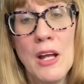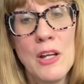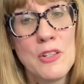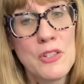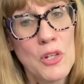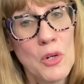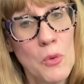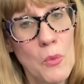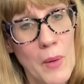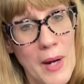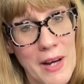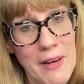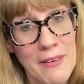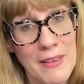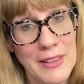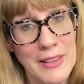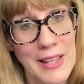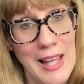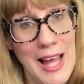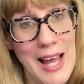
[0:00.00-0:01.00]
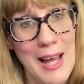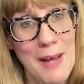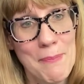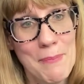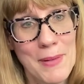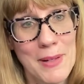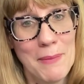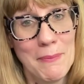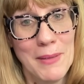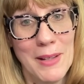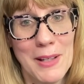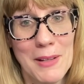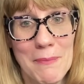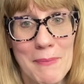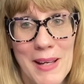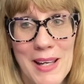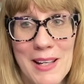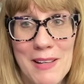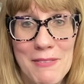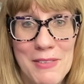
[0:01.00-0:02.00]
to wear a lot, but I'm like,
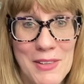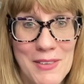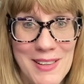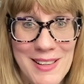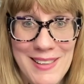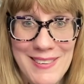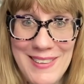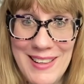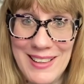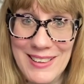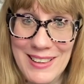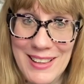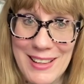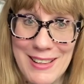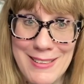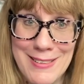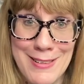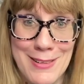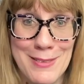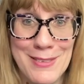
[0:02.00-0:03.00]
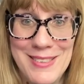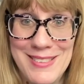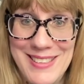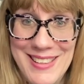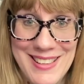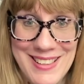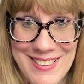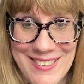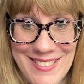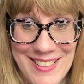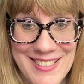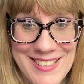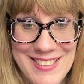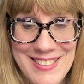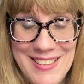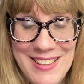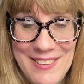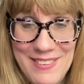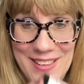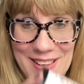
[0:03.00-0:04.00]
man, if you added that like toasty crunch
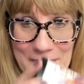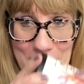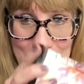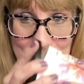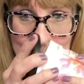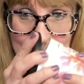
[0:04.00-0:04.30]
to it,